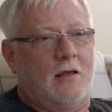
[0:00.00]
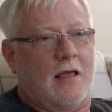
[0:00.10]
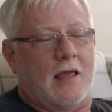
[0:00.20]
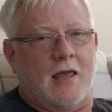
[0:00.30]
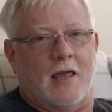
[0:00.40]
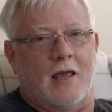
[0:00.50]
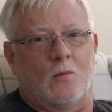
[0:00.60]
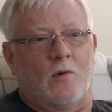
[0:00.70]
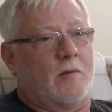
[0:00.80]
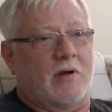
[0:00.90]

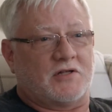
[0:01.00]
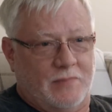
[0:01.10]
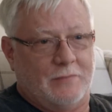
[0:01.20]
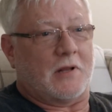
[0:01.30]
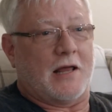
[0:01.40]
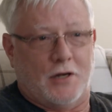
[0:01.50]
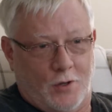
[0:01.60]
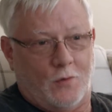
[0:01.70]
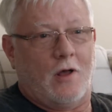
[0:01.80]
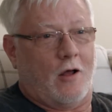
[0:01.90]
and with a bunch of people I
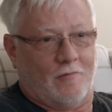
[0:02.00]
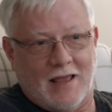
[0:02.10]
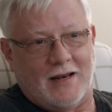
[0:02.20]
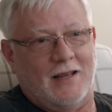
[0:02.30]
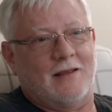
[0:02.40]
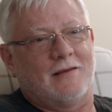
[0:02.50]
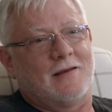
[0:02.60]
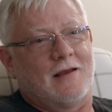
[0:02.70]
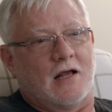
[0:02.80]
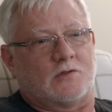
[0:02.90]
knew already,
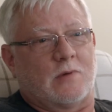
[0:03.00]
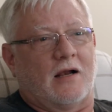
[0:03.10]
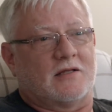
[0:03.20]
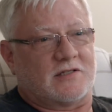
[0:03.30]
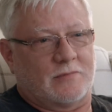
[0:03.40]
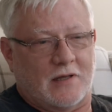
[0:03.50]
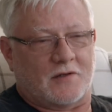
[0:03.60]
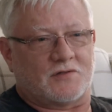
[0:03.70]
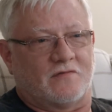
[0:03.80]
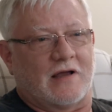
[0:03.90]
as well as some
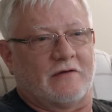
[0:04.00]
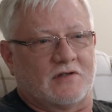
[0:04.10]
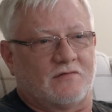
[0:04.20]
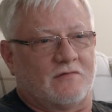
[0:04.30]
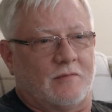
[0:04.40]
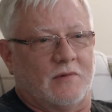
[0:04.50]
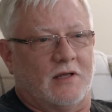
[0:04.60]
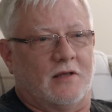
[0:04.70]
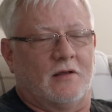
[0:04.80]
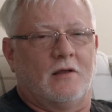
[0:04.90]
other survivors from
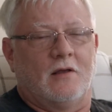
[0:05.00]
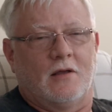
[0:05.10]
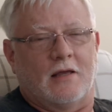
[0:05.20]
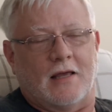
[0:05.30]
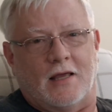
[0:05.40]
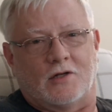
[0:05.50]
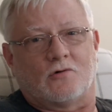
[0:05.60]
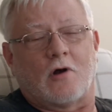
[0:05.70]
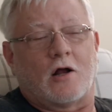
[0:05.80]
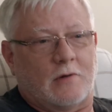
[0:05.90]
the
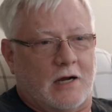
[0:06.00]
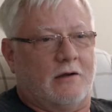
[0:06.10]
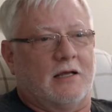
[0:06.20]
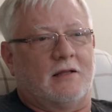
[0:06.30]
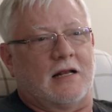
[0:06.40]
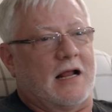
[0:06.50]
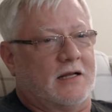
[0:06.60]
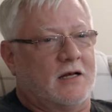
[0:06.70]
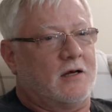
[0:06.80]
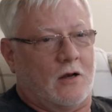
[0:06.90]
Toronto area that I
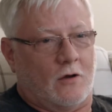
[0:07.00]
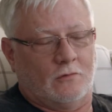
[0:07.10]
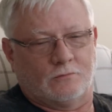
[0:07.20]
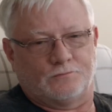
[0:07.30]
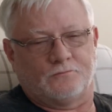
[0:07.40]
didn't know.